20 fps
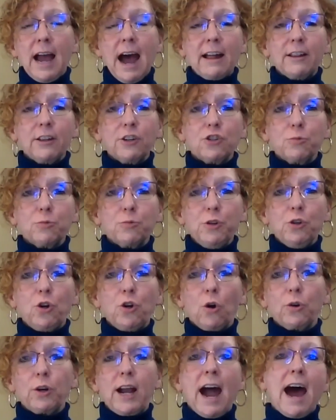college when you
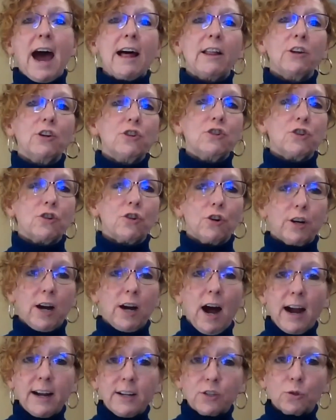go to college, or
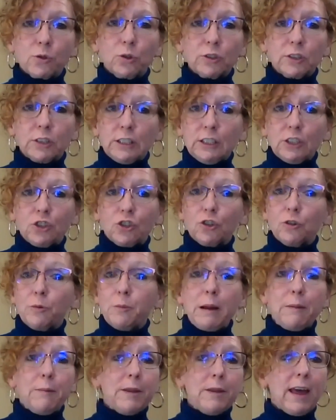a high school teacher
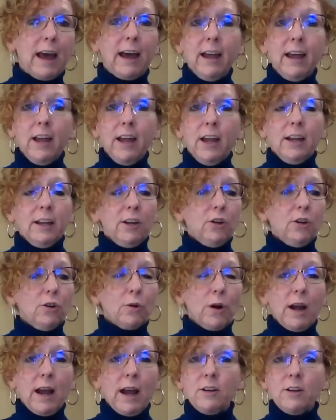maybe that, you
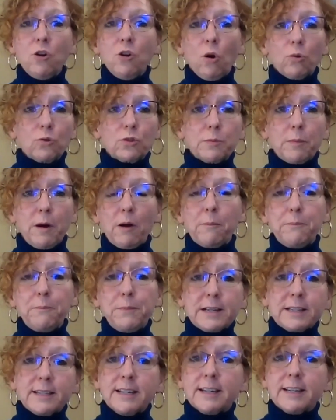know, knows about
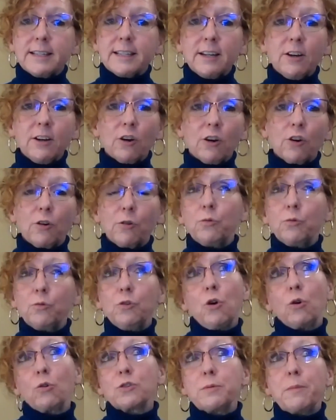business and or
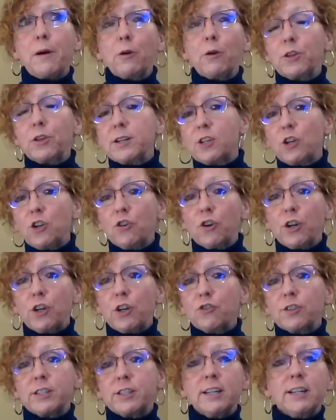knows about things that you're
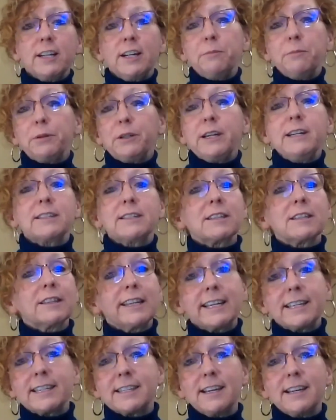interested in. Please
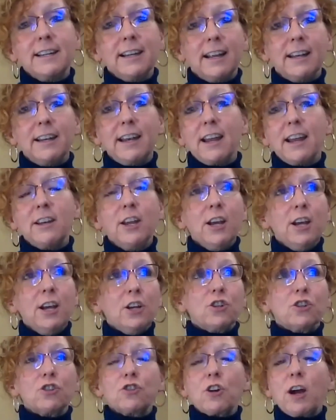listen and
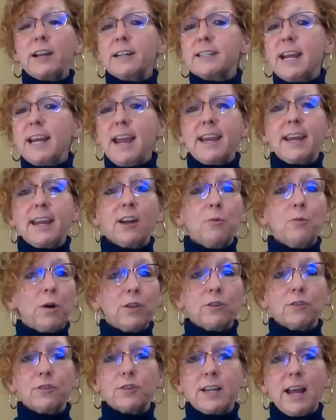just try to take in
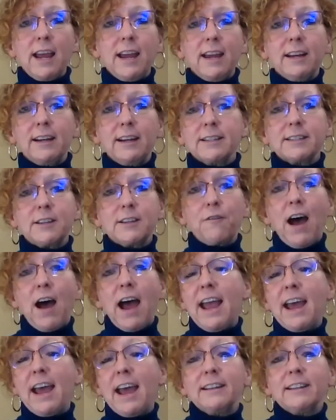what they're saying. Because if
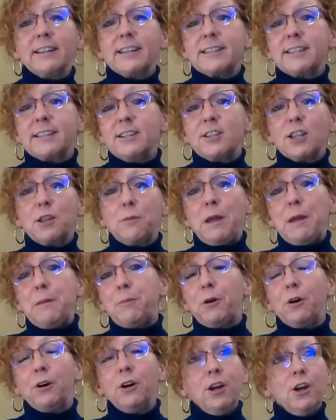I hadn't listened to the
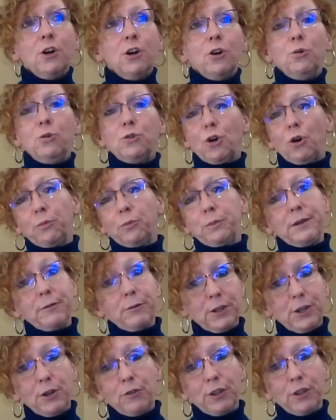people who told me,
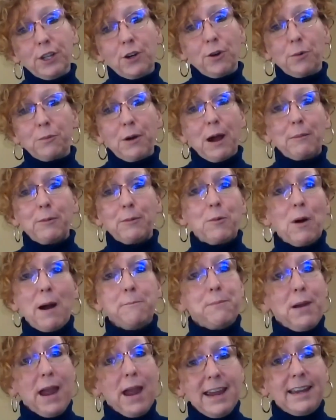well, you really don't probably
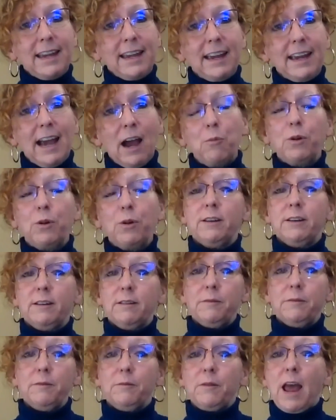want banking, I
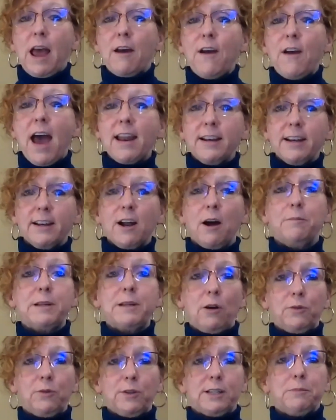wouldn't have ended up
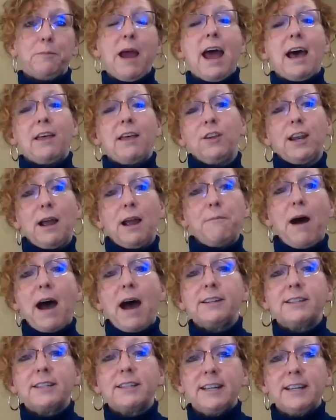down this path that I'm
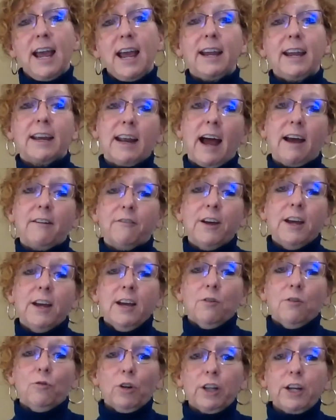on today, and I've
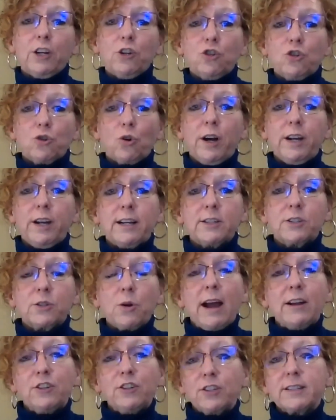really enjoyed it.
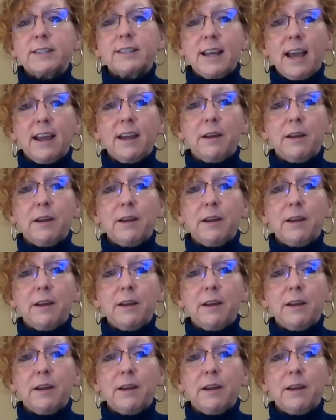So I just